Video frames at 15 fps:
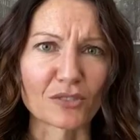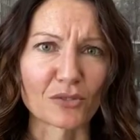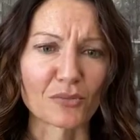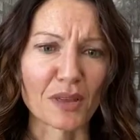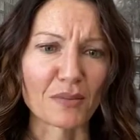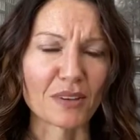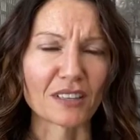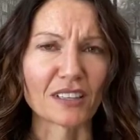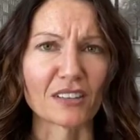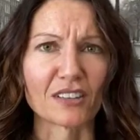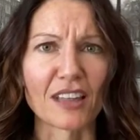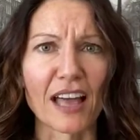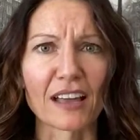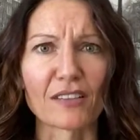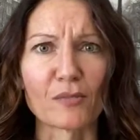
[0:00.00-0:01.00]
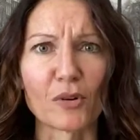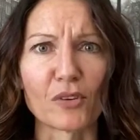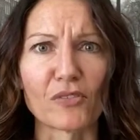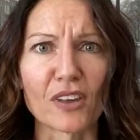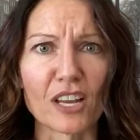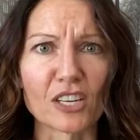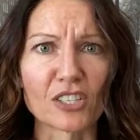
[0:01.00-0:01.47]
Or maybe a little lack of
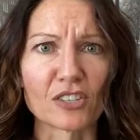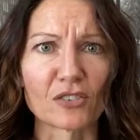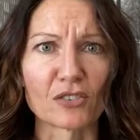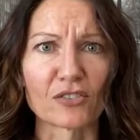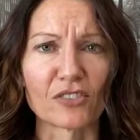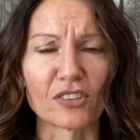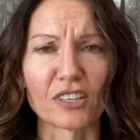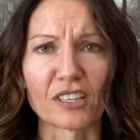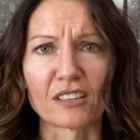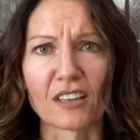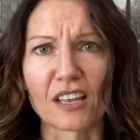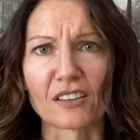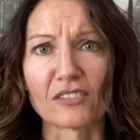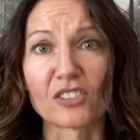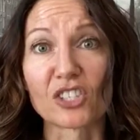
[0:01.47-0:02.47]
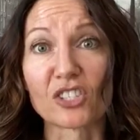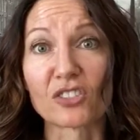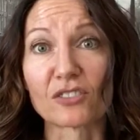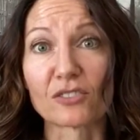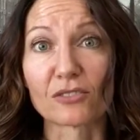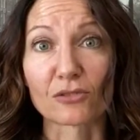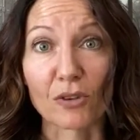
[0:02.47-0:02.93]
motivation or feeling a lot of
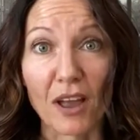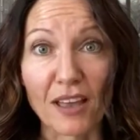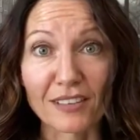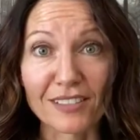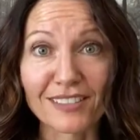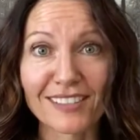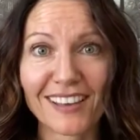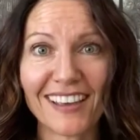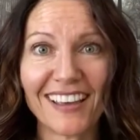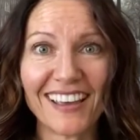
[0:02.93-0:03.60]
stress